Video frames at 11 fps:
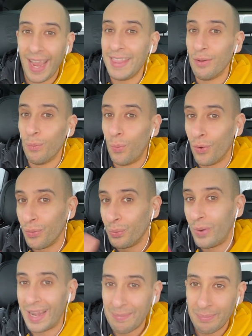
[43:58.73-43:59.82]
and the world
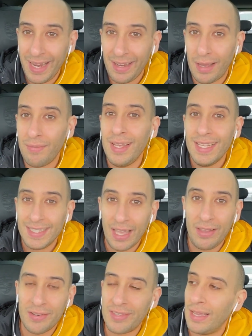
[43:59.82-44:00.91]
what I'm made of.
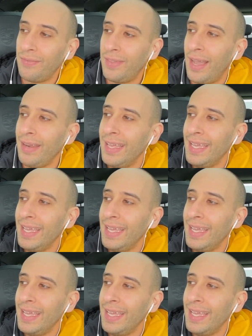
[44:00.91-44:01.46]
Tell yourself that.